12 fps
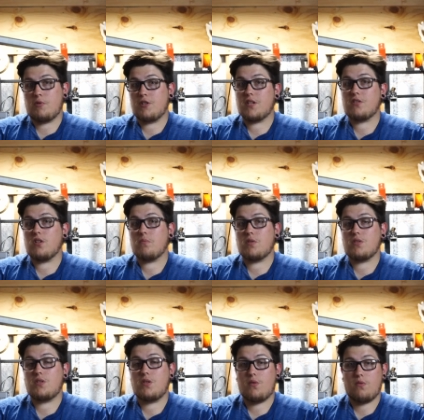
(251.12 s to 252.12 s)
Prediction number
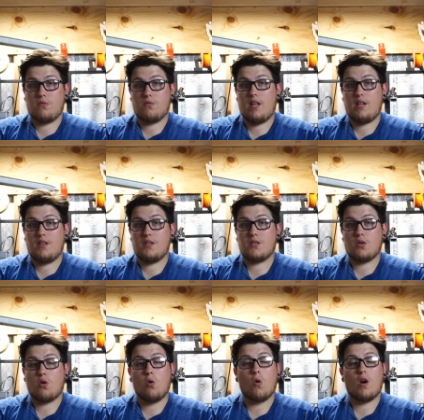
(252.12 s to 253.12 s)
two is
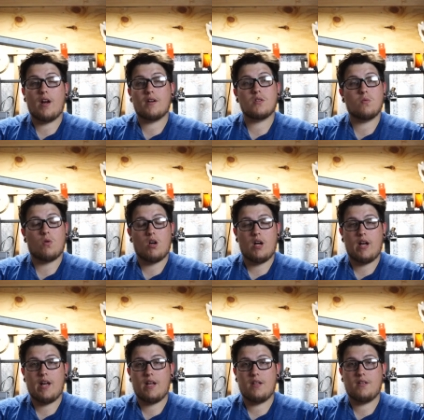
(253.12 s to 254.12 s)
Core
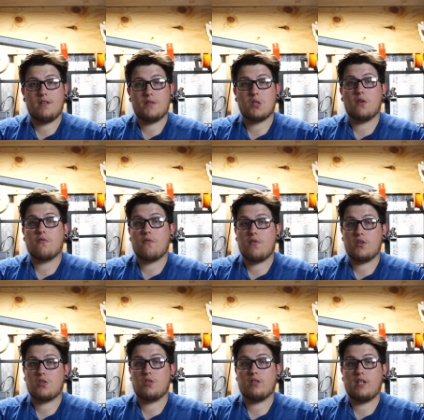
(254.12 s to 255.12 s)
XY is
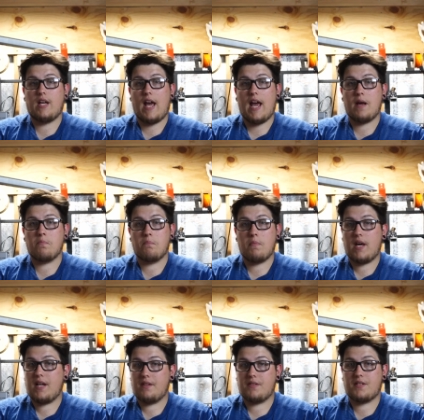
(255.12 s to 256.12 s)
officially a
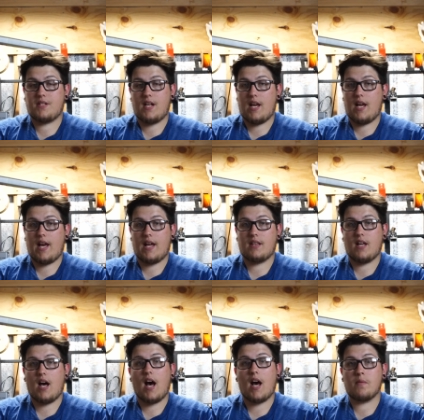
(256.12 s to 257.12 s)
mainstay at the
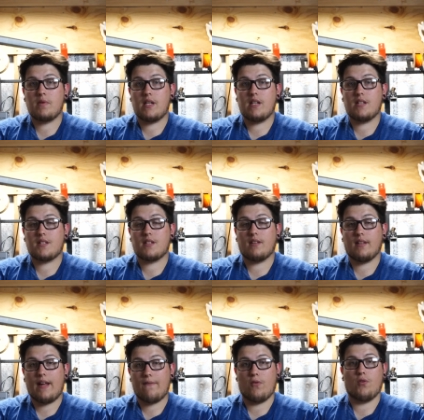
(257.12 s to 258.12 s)
hobbyist
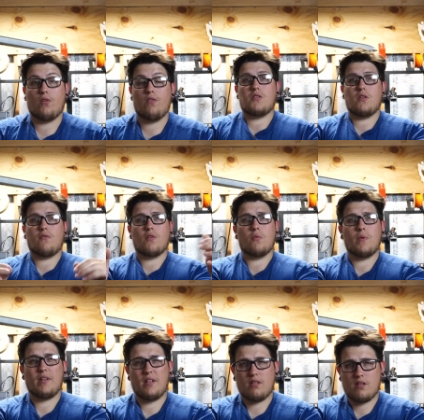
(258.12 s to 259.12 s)
level. So for a
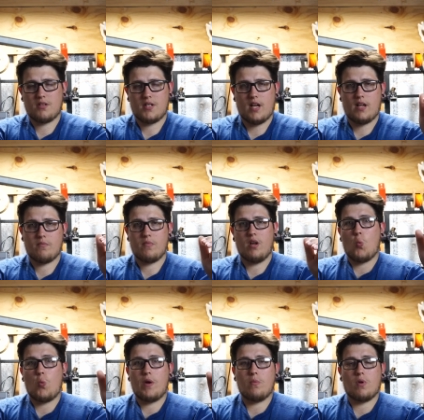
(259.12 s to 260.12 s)
really long time,
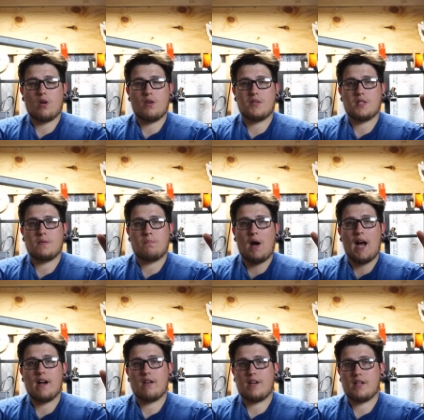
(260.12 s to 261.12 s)
we were
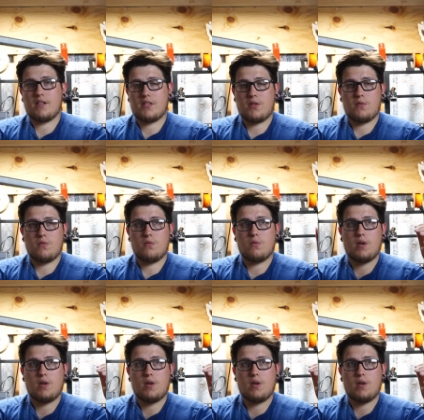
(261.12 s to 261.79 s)
aspiring to